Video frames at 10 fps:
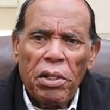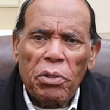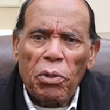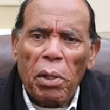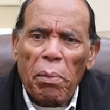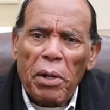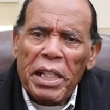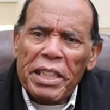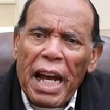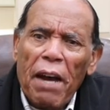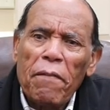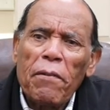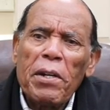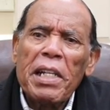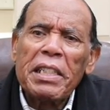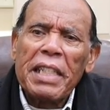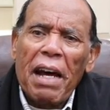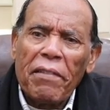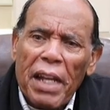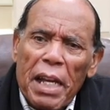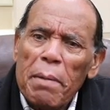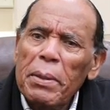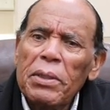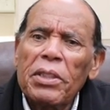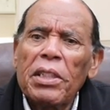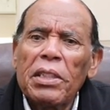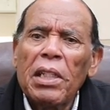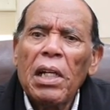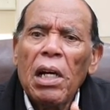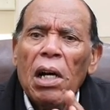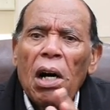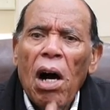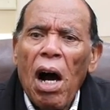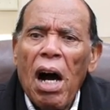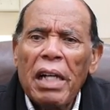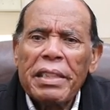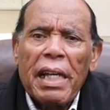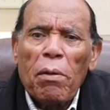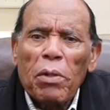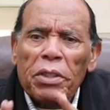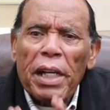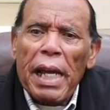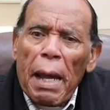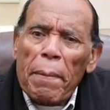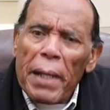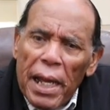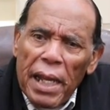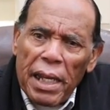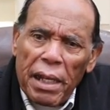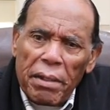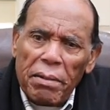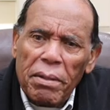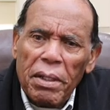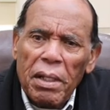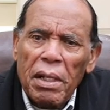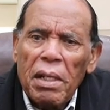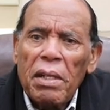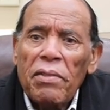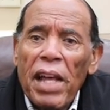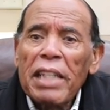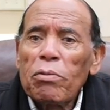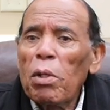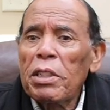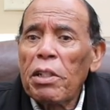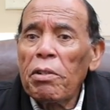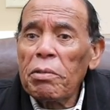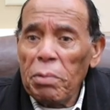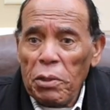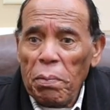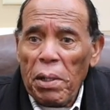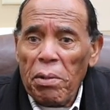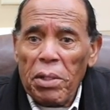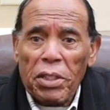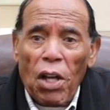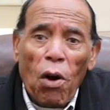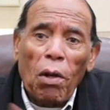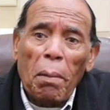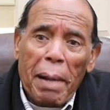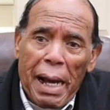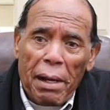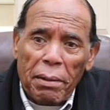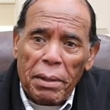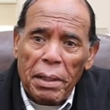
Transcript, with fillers: to embrace our friends, our neighbors, and pause and with a helping hand. That's what the Christmas spirit is all about.